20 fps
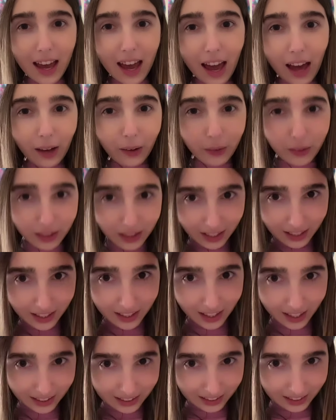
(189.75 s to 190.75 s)
Healthy
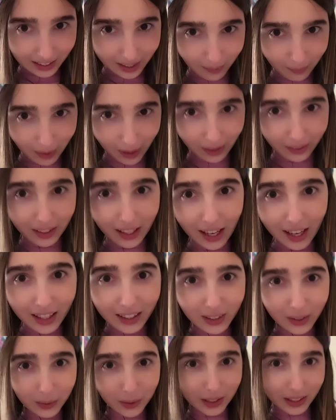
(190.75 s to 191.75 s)
hasn't come out yet,
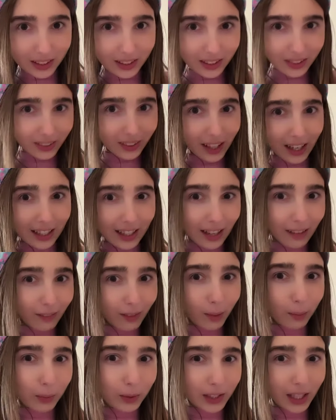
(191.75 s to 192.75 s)
so we can still kind of have the
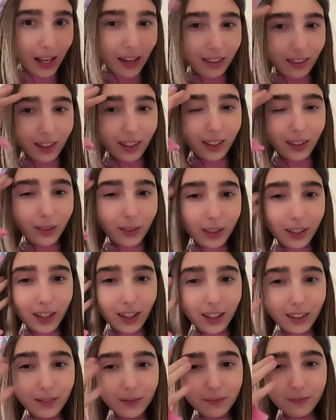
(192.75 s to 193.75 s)
pretend thing going
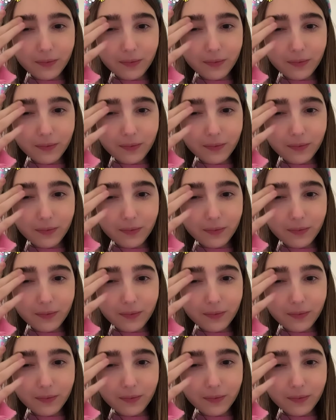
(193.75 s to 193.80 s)
on.